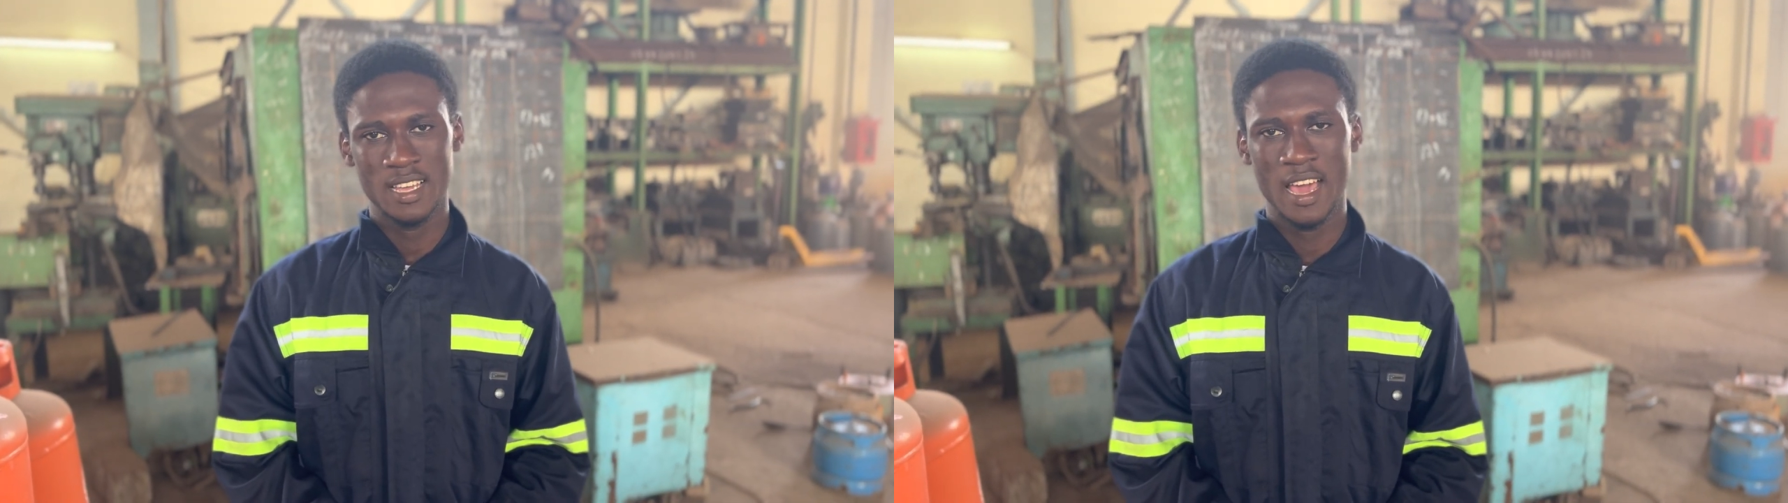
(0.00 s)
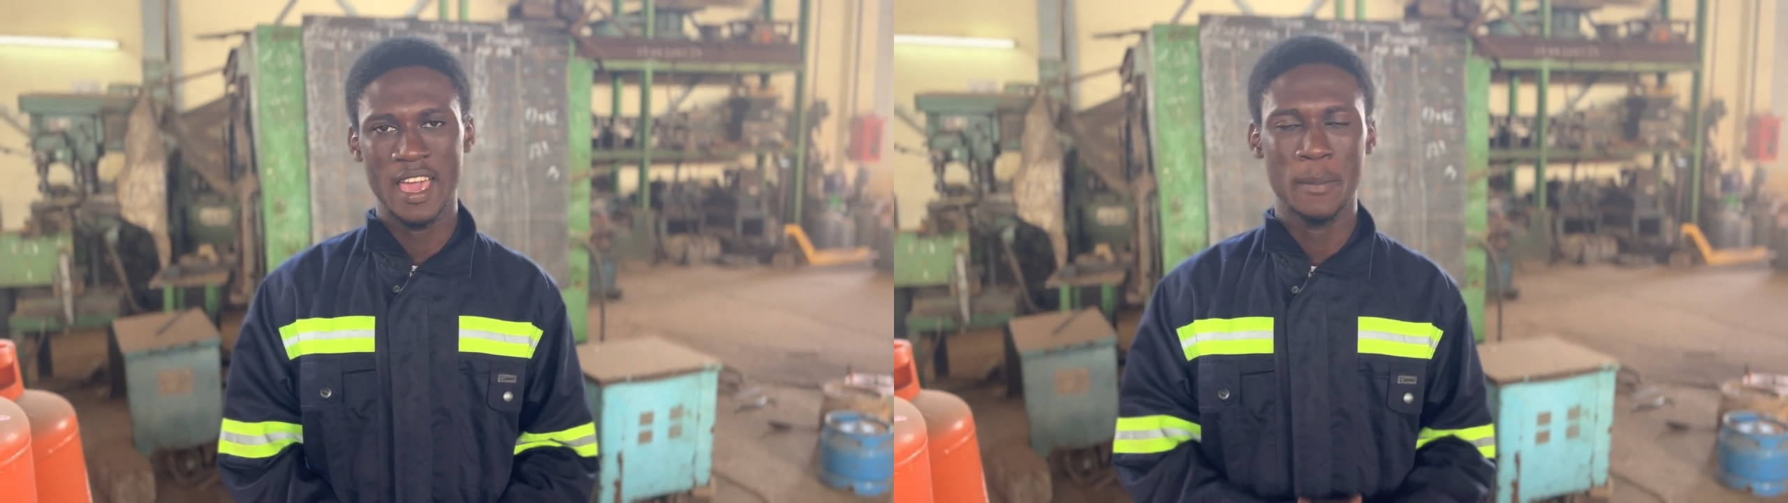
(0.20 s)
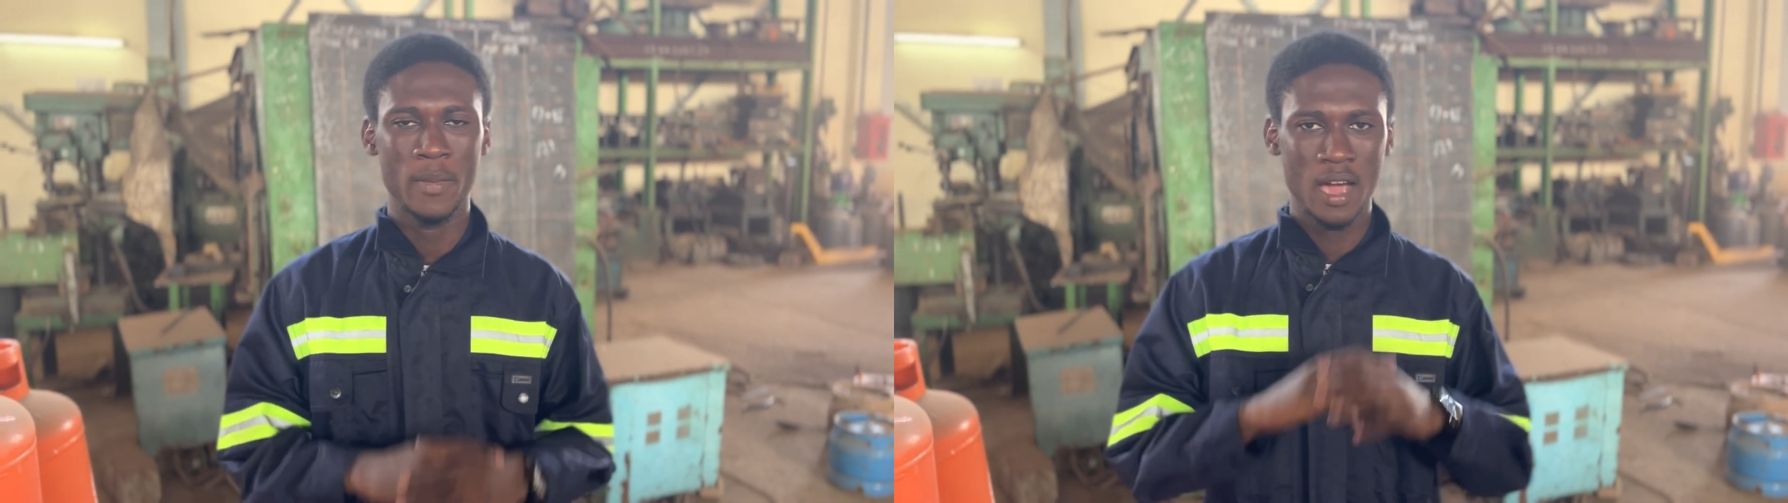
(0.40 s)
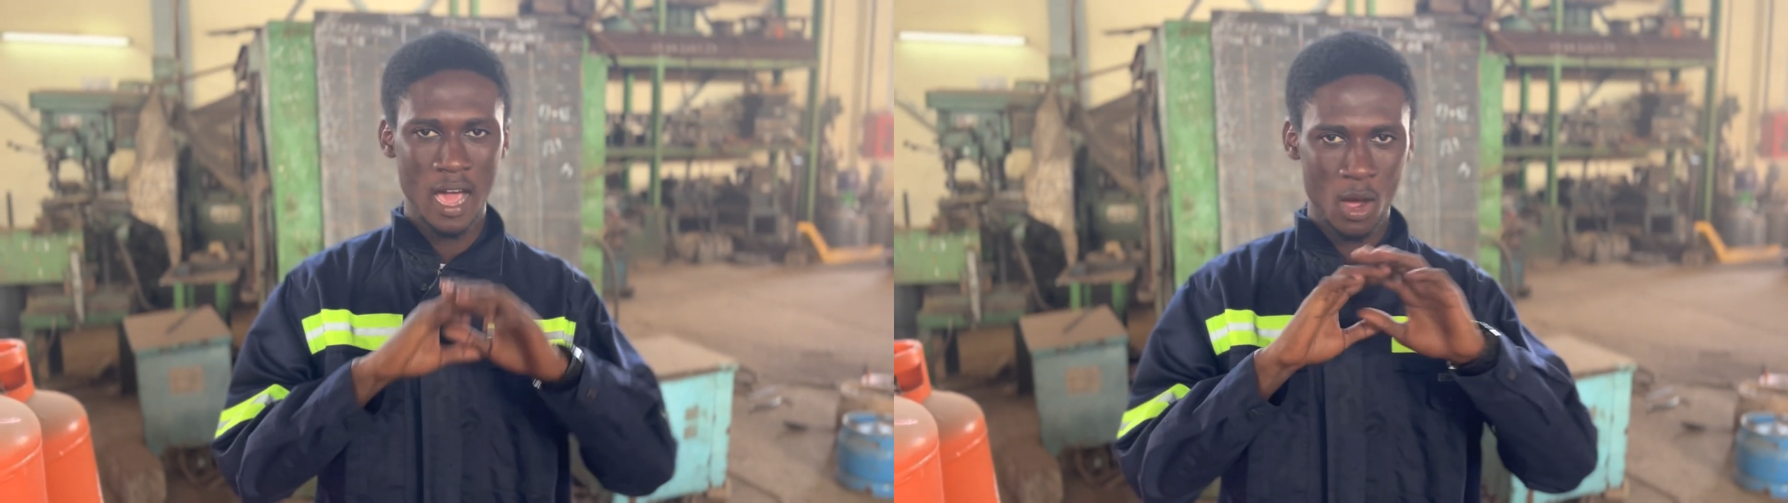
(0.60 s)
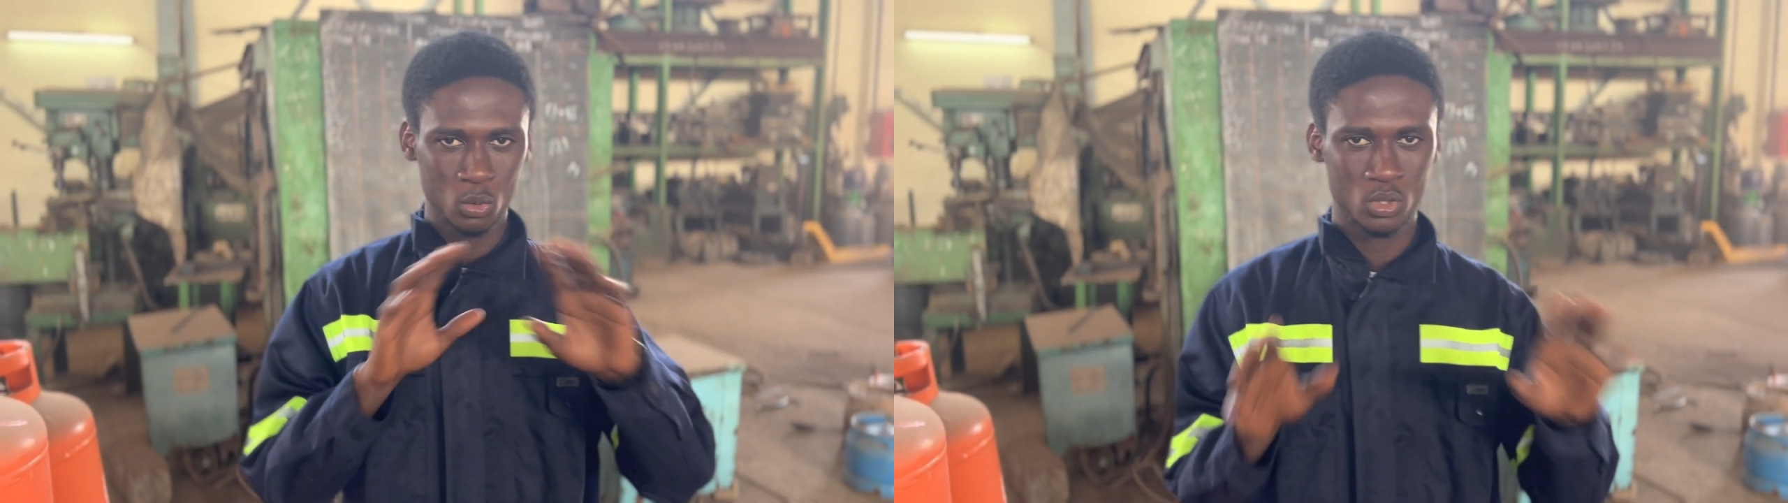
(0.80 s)
i am
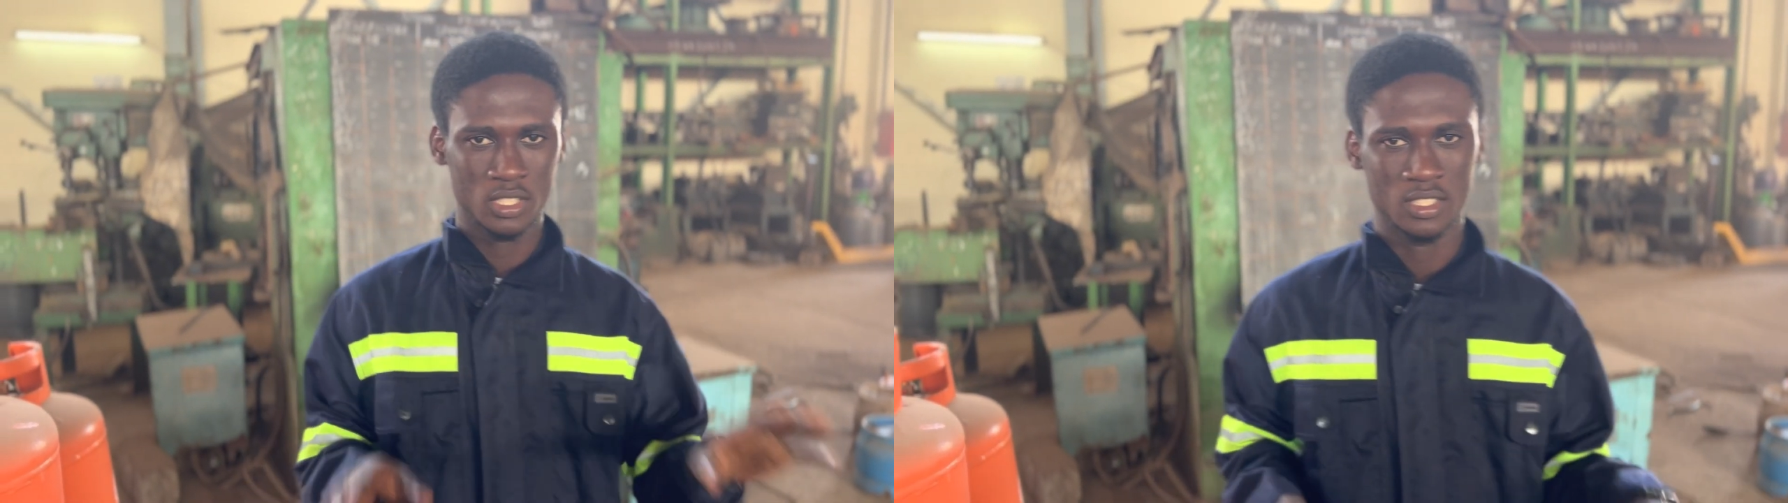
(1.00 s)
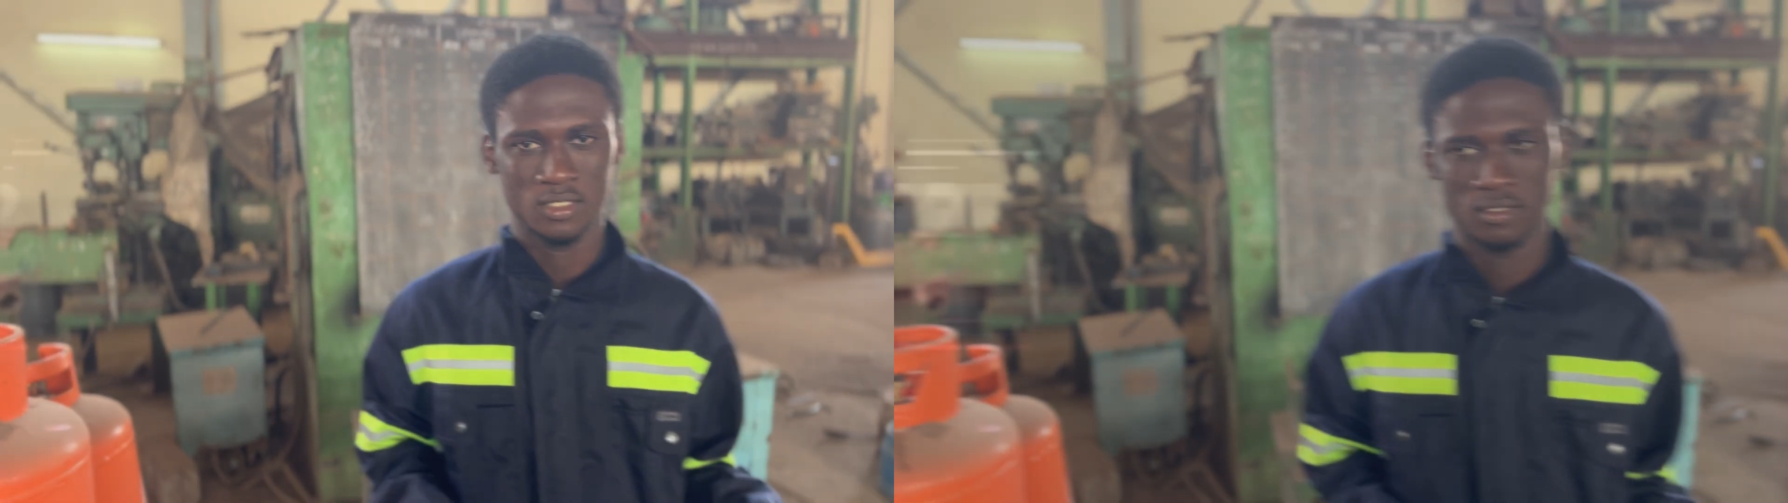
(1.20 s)
out